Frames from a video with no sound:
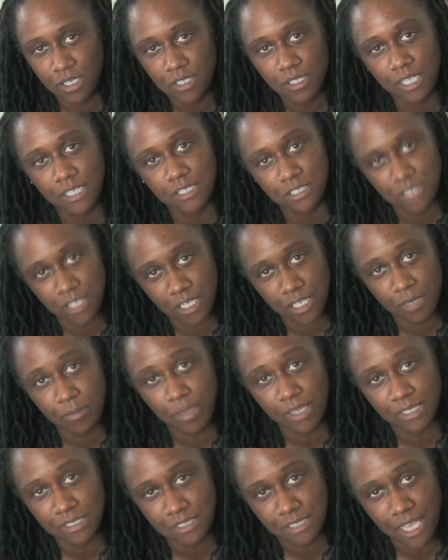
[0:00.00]
They study
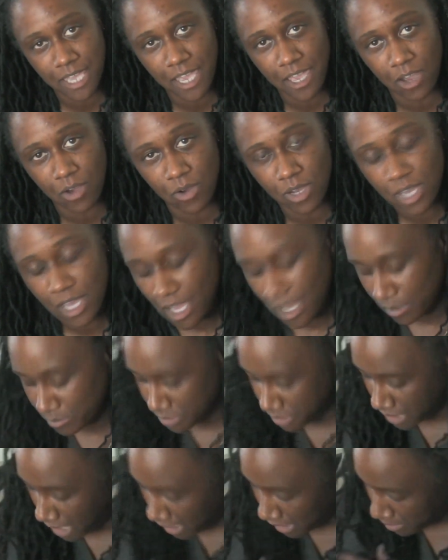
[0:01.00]
my style. I'm
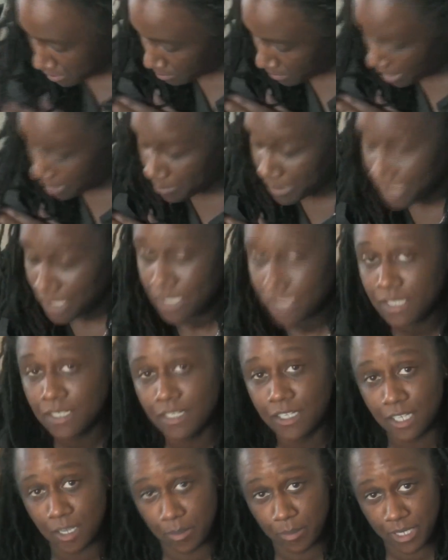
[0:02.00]
chocolate mommy,
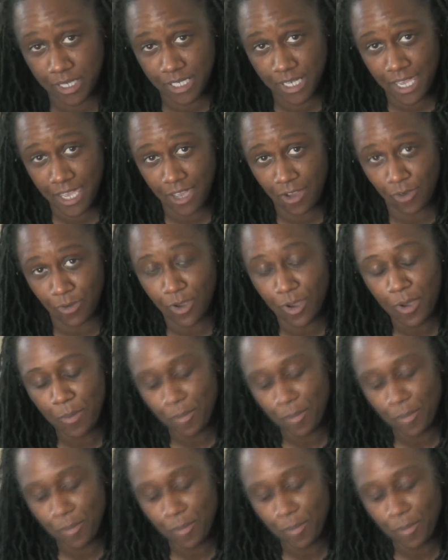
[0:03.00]
look at me now.